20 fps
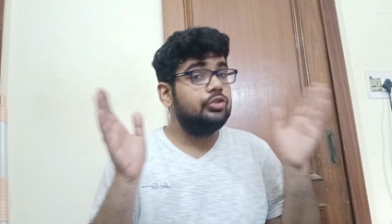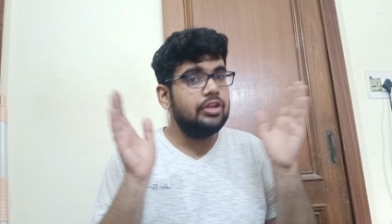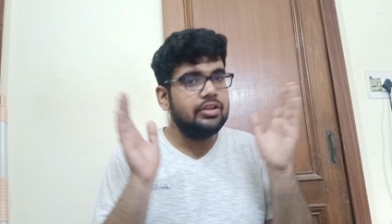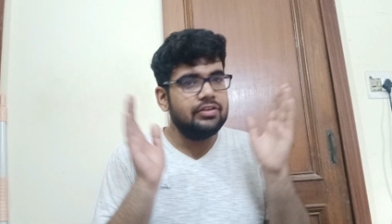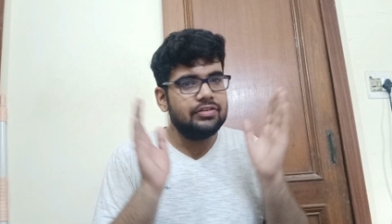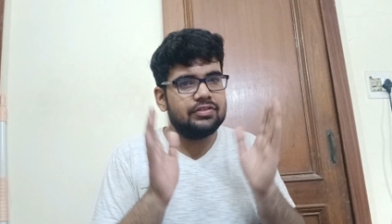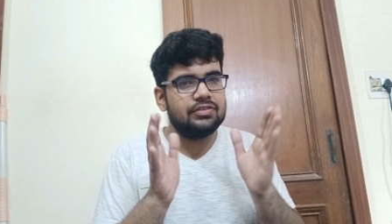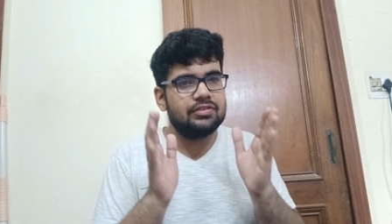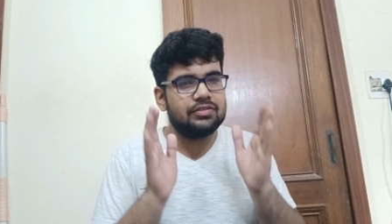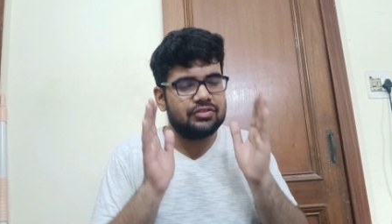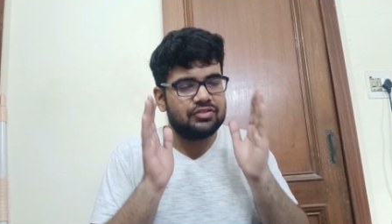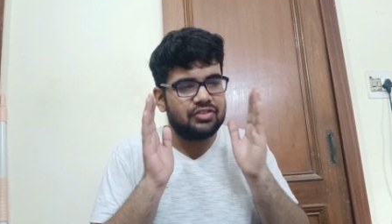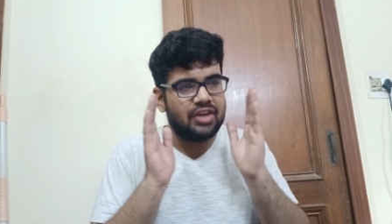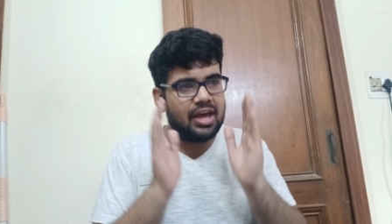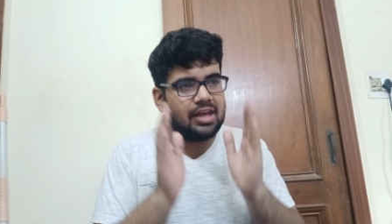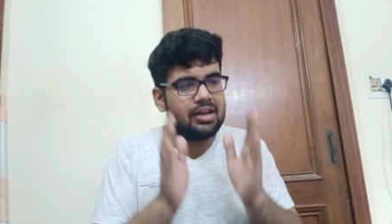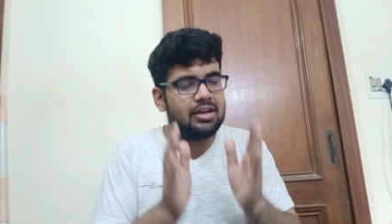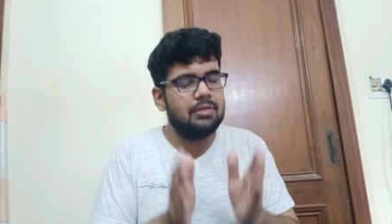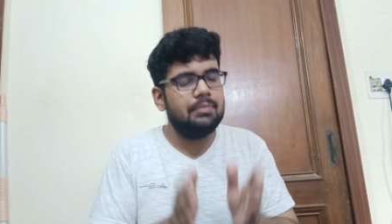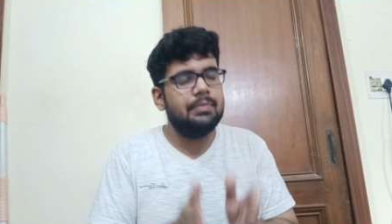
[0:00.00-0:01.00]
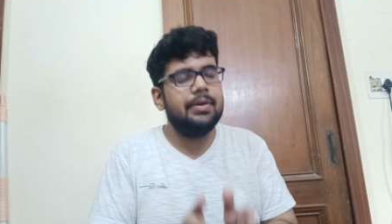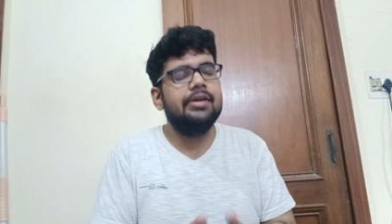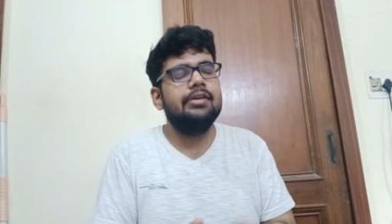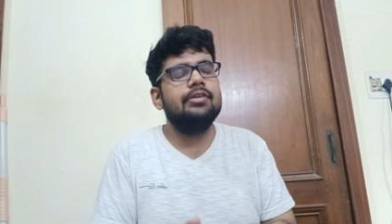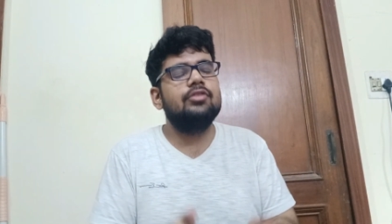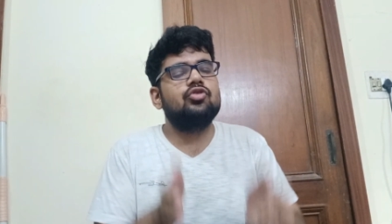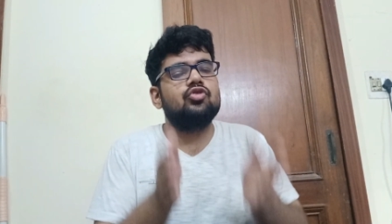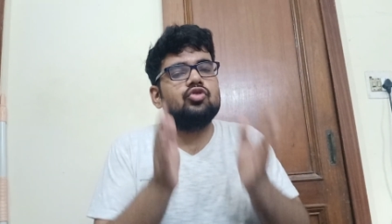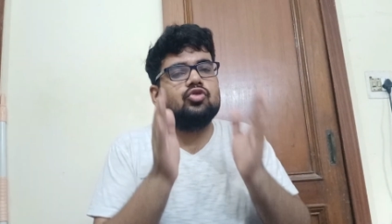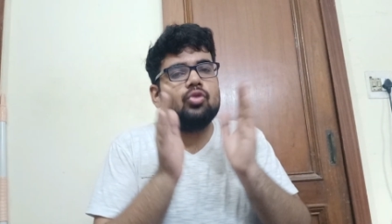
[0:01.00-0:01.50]
This channel made
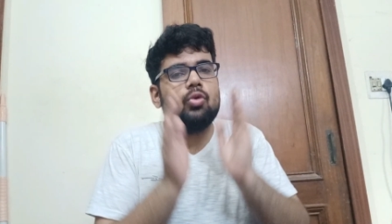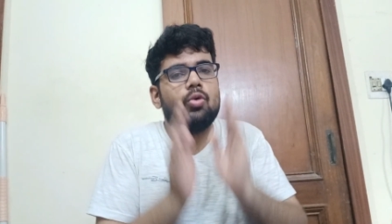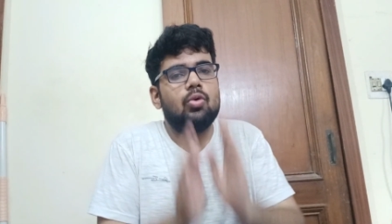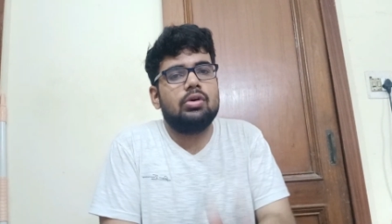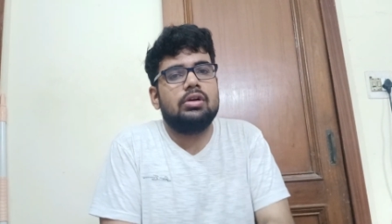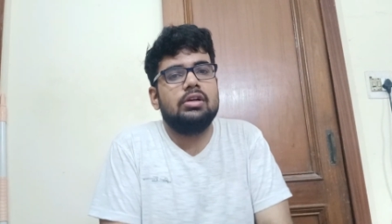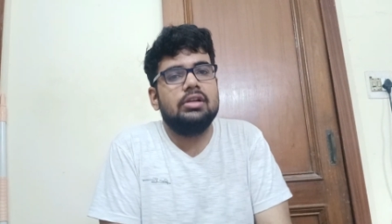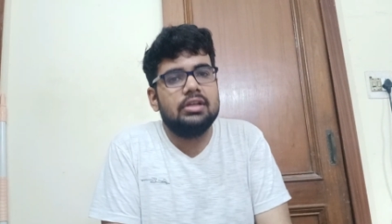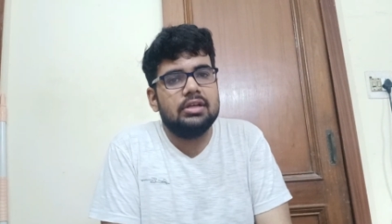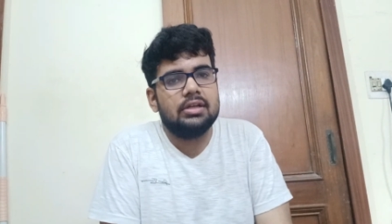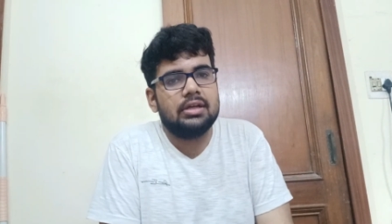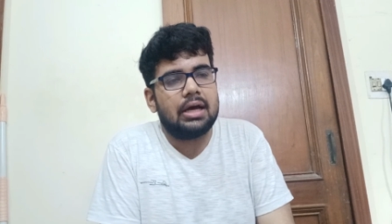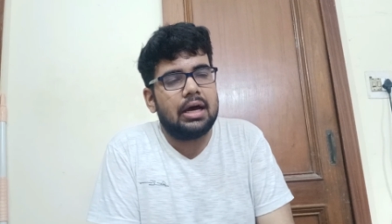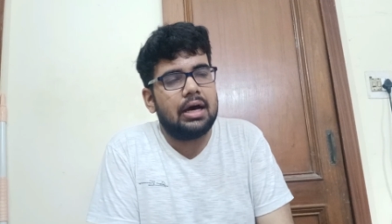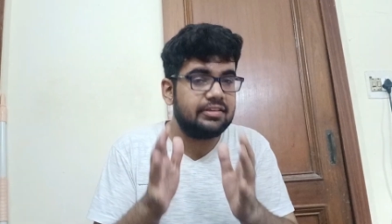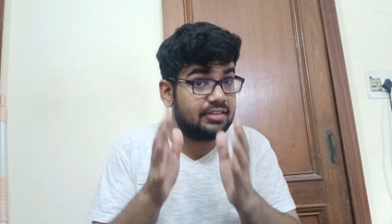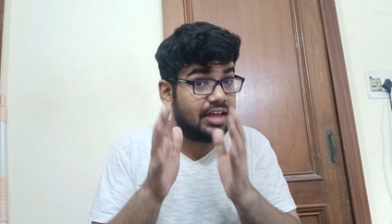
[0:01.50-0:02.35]
it so clear.